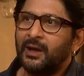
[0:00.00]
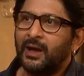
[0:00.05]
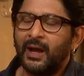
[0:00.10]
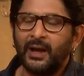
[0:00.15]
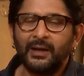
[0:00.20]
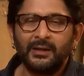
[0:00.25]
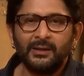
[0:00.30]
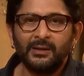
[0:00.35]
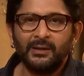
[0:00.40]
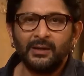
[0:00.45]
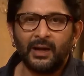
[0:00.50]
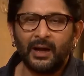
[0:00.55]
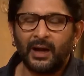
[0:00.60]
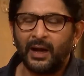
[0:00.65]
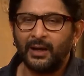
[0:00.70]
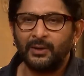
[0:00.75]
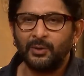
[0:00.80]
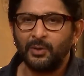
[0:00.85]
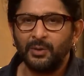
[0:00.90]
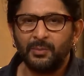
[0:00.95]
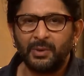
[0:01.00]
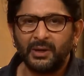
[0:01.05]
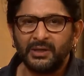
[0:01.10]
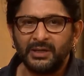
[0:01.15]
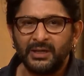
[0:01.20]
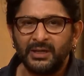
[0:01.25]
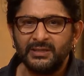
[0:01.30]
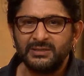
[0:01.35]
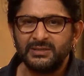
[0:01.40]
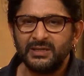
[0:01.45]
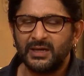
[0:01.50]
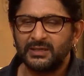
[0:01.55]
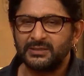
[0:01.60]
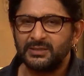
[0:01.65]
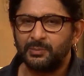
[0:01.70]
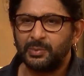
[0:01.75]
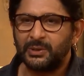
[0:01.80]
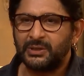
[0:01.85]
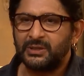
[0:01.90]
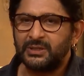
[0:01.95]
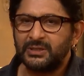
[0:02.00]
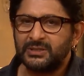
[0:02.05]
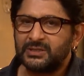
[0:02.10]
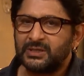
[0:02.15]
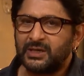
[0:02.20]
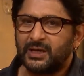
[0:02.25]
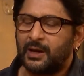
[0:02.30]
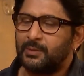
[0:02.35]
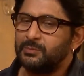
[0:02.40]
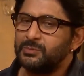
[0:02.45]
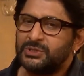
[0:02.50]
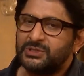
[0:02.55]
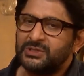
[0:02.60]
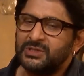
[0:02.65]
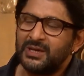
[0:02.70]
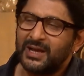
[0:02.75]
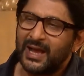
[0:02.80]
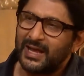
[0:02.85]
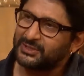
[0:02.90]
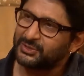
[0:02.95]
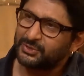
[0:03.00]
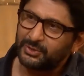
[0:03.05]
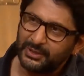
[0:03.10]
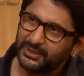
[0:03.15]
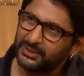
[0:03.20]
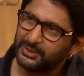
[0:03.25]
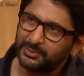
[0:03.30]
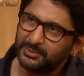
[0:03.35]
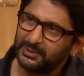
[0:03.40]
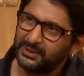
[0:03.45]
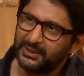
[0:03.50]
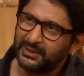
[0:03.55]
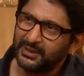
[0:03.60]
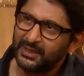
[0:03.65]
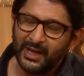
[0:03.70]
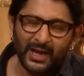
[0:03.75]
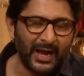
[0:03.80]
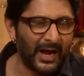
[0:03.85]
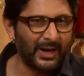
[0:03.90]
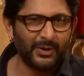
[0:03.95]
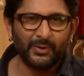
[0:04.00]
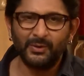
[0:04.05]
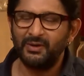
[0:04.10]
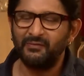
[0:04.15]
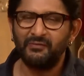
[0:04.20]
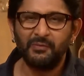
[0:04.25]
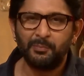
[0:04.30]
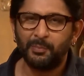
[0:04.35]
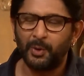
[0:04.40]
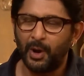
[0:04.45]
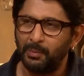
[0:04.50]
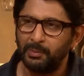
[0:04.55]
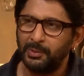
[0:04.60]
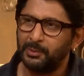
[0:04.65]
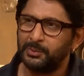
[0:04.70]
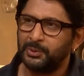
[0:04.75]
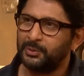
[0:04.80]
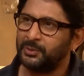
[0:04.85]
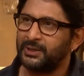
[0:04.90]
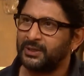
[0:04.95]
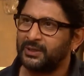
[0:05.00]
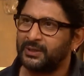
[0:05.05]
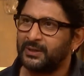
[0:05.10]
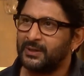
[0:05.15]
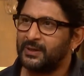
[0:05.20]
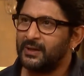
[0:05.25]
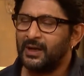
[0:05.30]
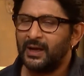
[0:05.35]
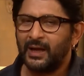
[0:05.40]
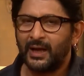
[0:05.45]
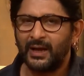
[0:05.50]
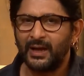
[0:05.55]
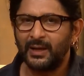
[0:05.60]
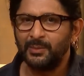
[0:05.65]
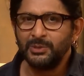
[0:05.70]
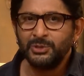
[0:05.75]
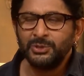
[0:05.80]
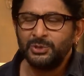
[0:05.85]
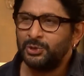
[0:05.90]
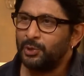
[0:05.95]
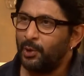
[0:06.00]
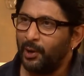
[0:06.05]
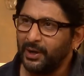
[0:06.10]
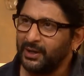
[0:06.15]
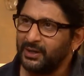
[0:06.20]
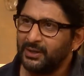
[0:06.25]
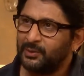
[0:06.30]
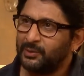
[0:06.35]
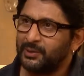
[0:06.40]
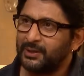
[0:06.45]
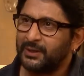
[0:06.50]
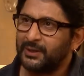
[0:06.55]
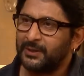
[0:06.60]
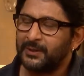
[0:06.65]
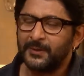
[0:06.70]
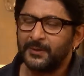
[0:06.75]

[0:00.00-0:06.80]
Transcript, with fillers: And I don't know about easy, I said, but this comes naturally to me. I don't have a problem doing it. Mm-hmm. And I'm enjoying doing it.